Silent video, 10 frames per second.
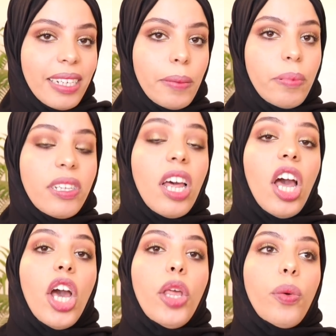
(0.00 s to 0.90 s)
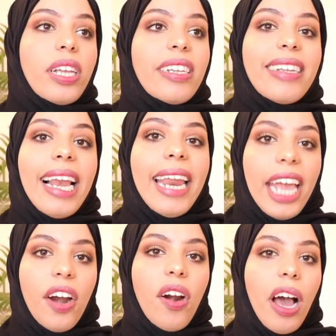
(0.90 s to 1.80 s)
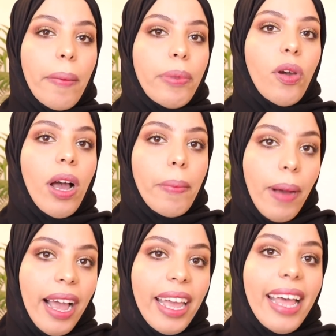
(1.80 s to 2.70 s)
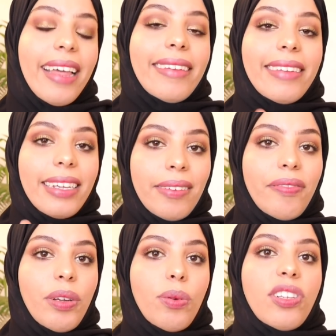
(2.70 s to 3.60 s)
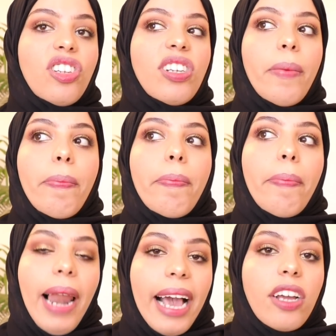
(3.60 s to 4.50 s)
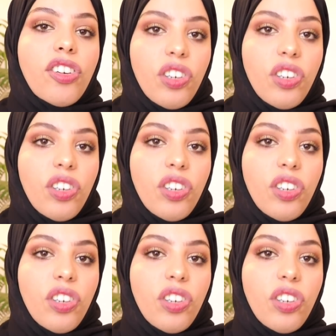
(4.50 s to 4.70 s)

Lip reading: tips, you can just layer up your abaya as if it was just a black